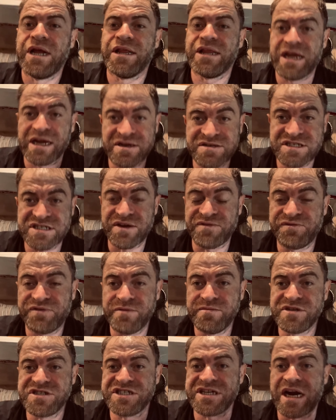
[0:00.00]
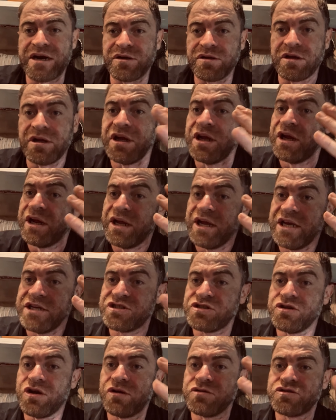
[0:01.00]
Like I said from the channel, it's
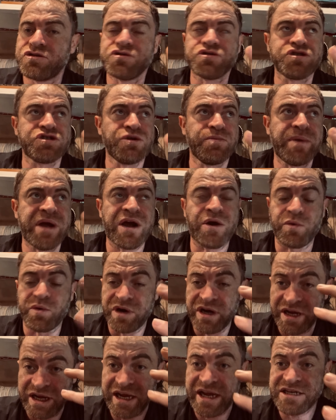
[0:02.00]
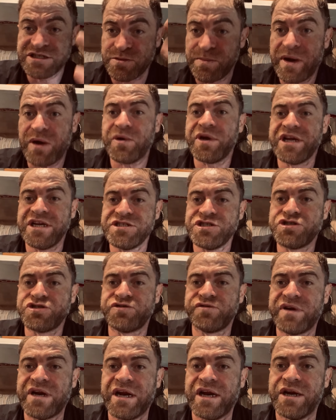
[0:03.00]
not just about, it is about
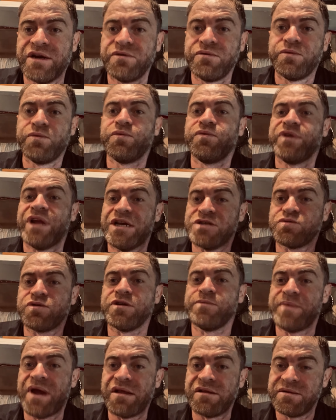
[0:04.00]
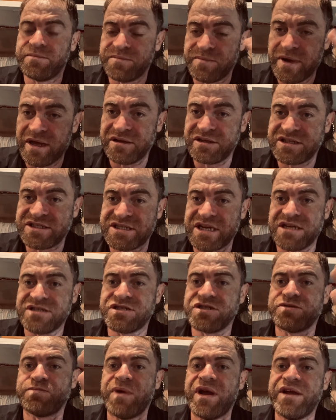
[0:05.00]
history. That's what the metal
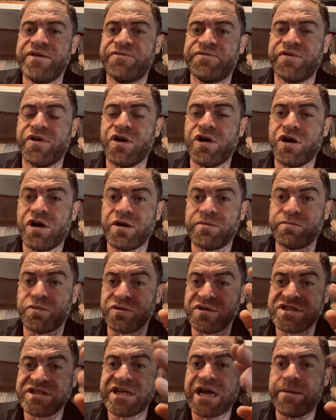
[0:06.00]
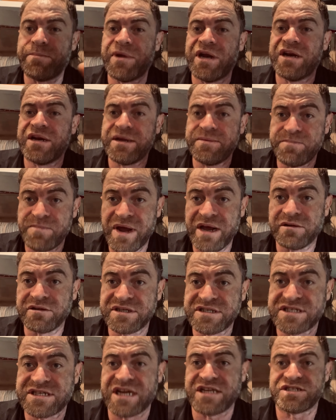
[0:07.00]
detector's made for, but there's that many metal
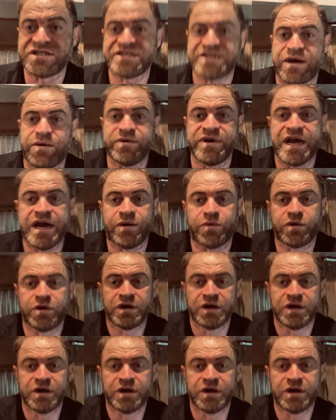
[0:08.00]
detectors out now.